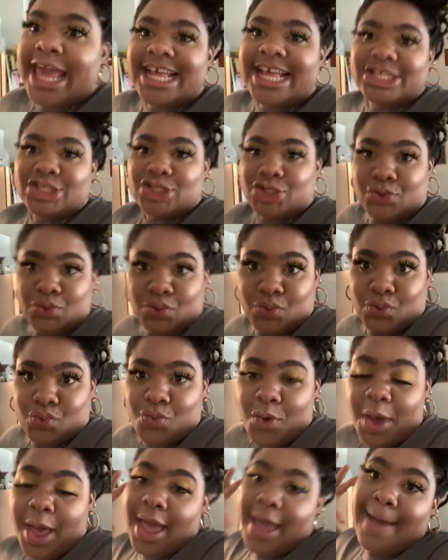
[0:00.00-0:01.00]

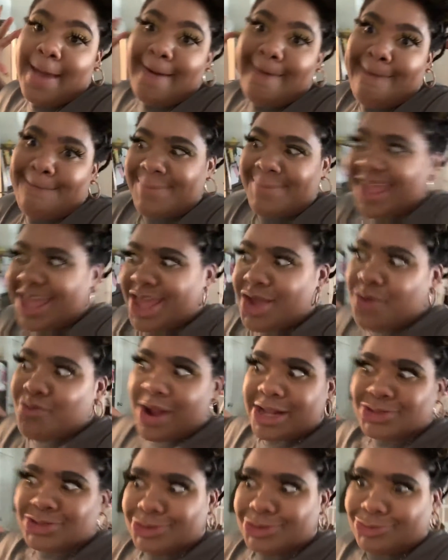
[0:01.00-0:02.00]
into making
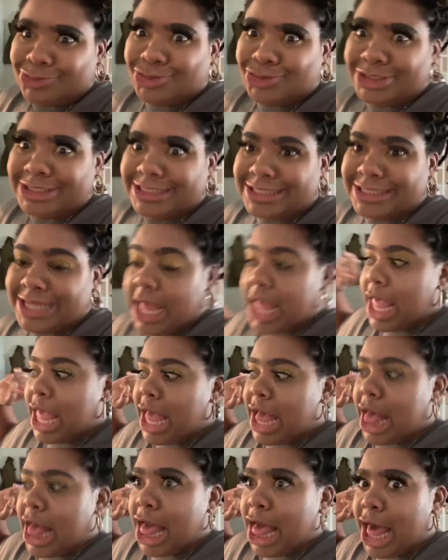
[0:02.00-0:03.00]
Rice Krispie Treats.
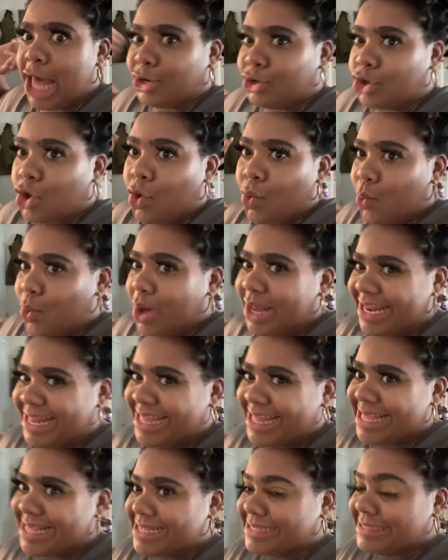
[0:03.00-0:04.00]
I don't know what
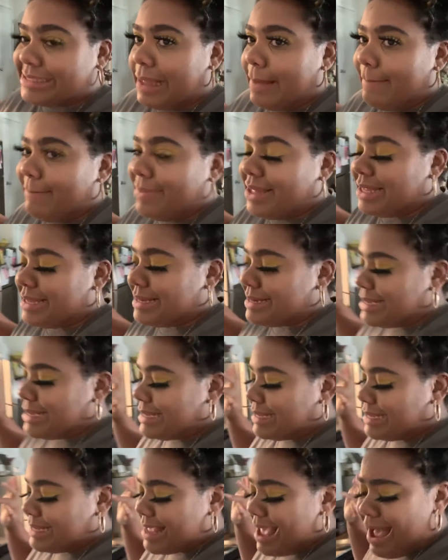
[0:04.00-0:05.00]
it is, but I,
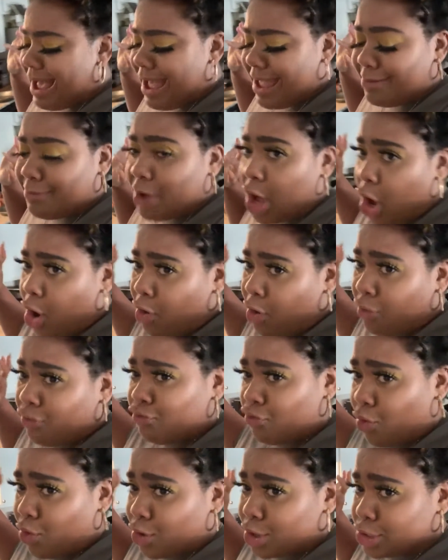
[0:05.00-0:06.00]
I am
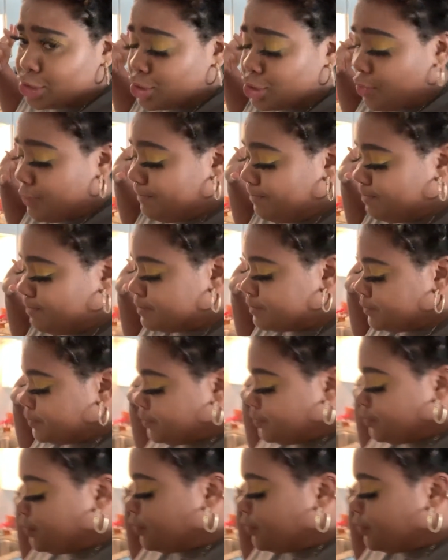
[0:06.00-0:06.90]
all for it though. So.